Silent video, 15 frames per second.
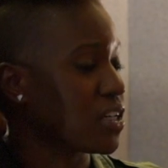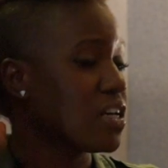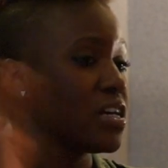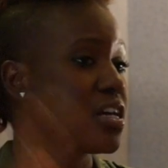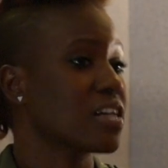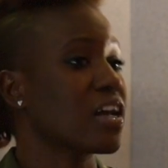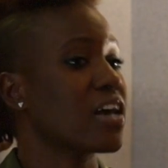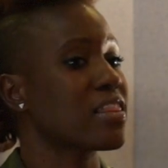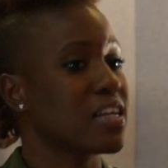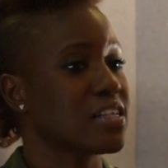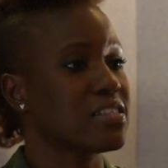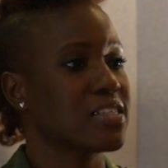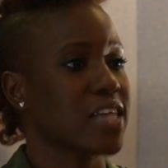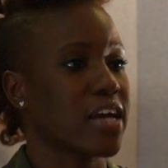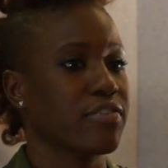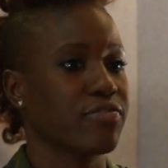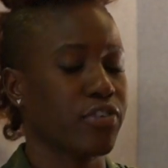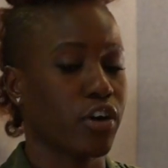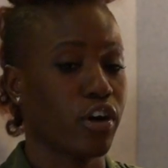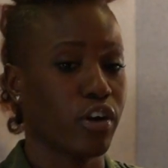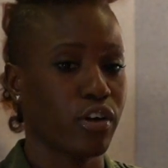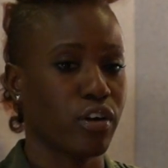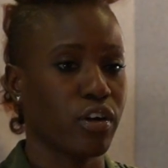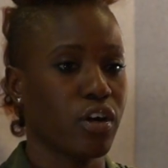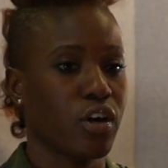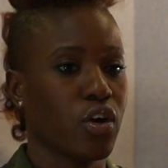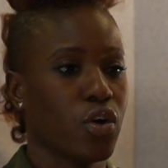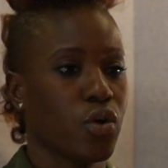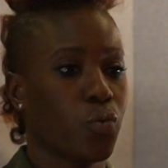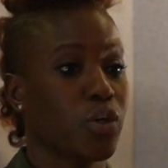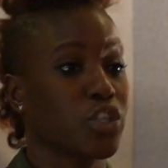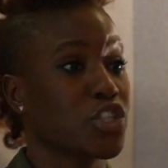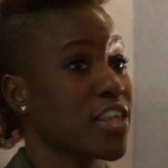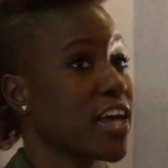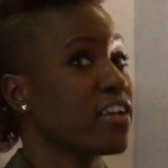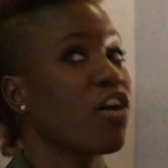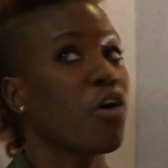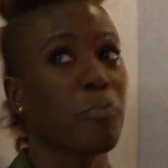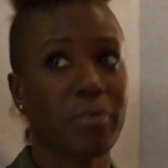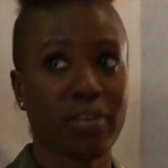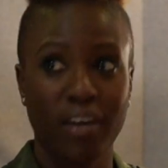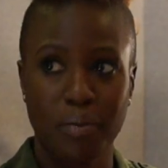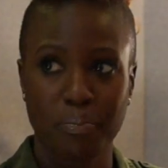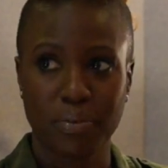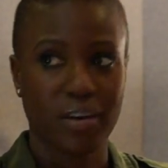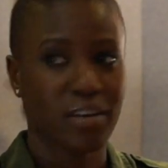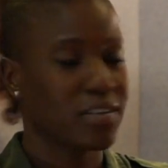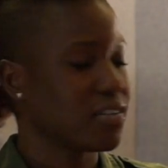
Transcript: And I then sang for her, which then opened up